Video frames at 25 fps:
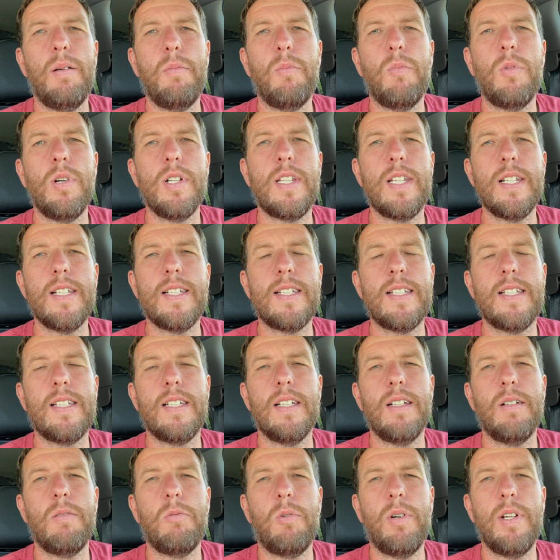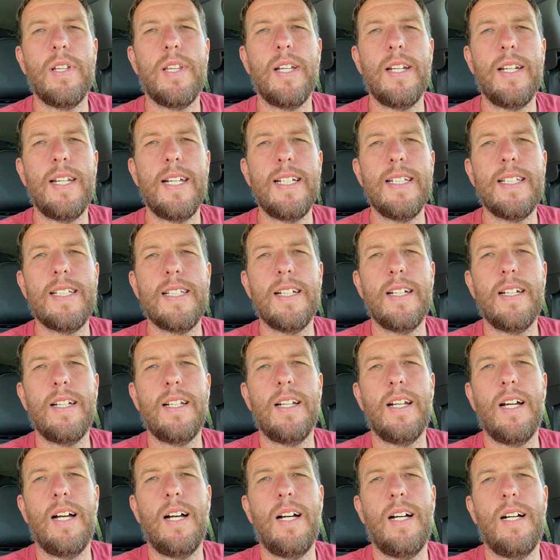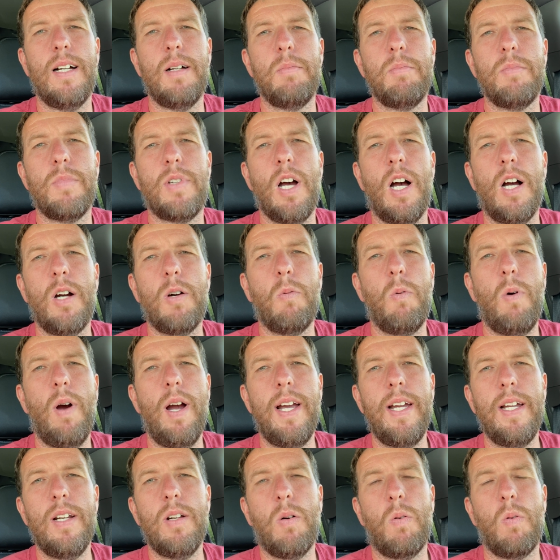with a decent tongue weight